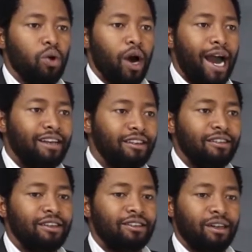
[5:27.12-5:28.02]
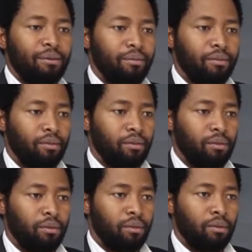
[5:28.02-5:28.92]
as a system.
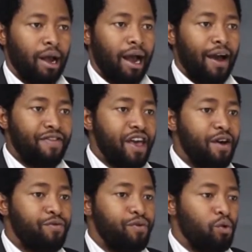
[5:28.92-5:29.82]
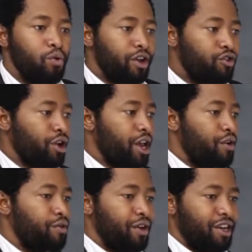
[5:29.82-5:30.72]
And therefore, we are talking
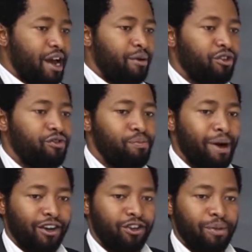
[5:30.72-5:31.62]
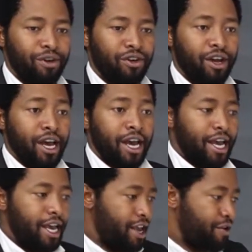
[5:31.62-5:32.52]
of in terms of management.
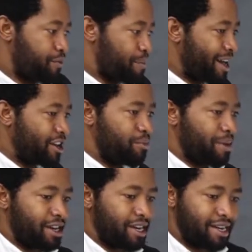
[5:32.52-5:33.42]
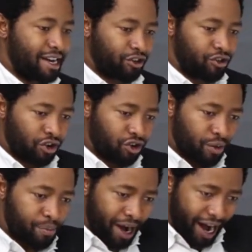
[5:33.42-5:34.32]
If management does not
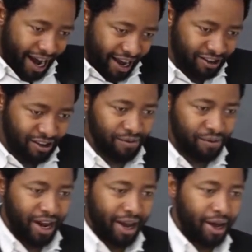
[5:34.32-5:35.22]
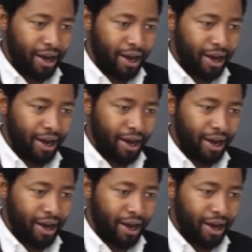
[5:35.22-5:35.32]
comprehensively